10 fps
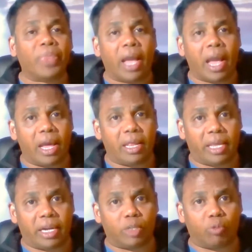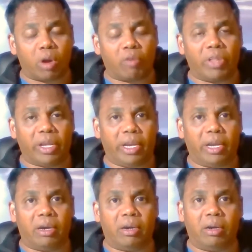and that is one of the
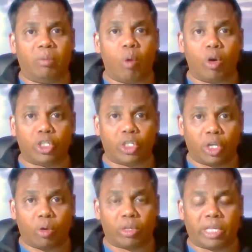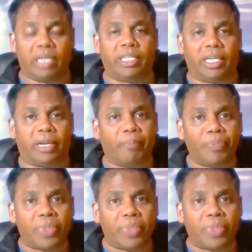most authentic